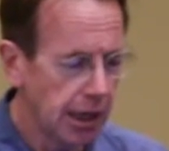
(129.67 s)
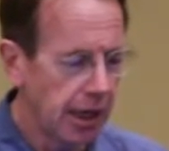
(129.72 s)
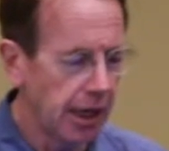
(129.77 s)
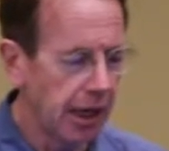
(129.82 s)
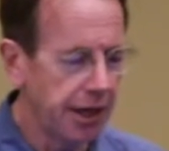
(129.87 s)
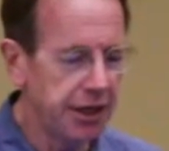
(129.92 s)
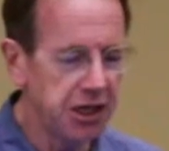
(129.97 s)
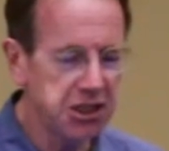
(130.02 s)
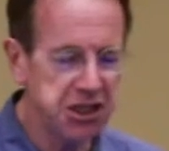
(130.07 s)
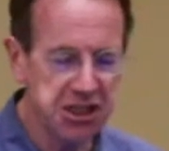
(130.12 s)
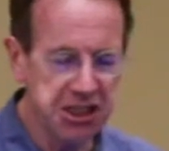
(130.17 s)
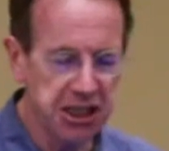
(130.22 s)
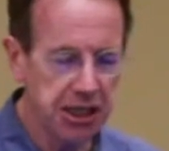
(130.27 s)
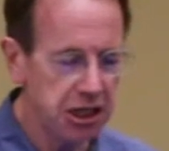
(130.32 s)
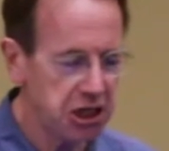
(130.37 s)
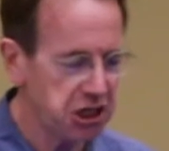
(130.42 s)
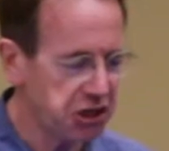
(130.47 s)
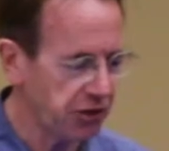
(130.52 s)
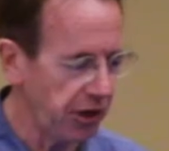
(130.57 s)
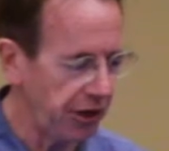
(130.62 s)
And this is
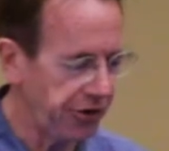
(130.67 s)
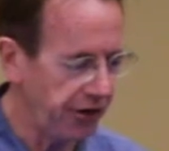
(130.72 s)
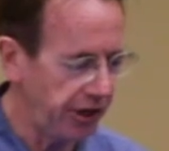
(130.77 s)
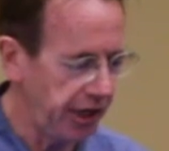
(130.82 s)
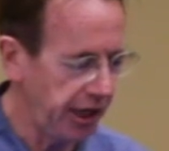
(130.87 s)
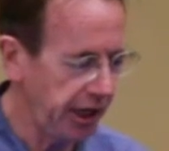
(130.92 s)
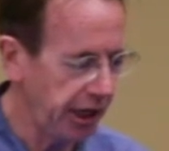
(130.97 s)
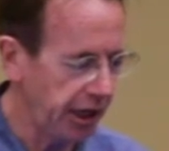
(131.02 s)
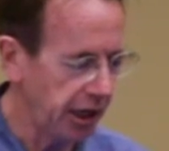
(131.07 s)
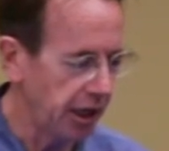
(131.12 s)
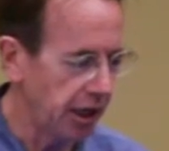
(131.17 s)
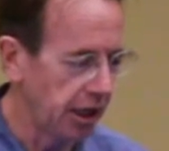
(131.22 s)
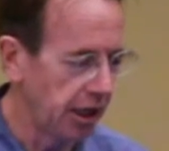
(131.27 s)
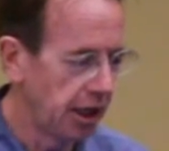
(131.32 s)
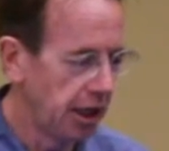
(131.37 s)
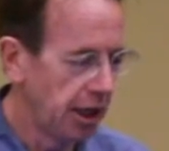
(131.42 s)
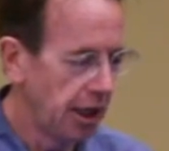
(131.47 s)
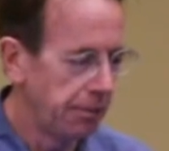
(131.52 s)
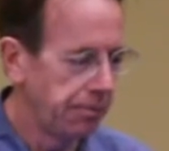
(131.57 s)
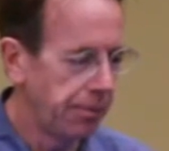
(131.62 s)
illustrated here
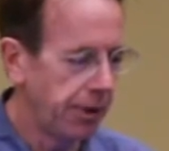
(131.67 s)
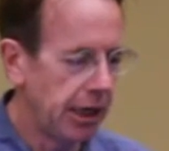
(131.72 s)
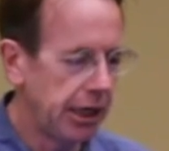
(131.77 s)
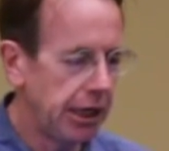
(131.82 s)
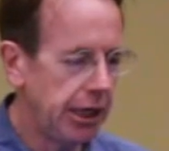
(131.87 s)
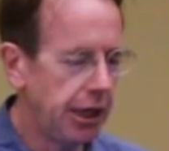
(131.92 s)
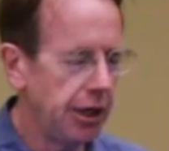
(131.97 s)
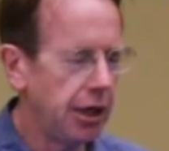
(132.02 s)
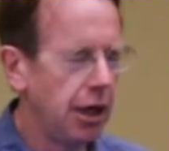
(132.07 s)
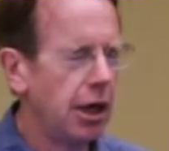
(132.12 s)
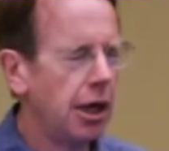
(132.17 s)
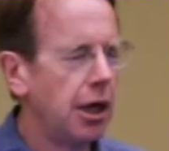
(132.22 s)
by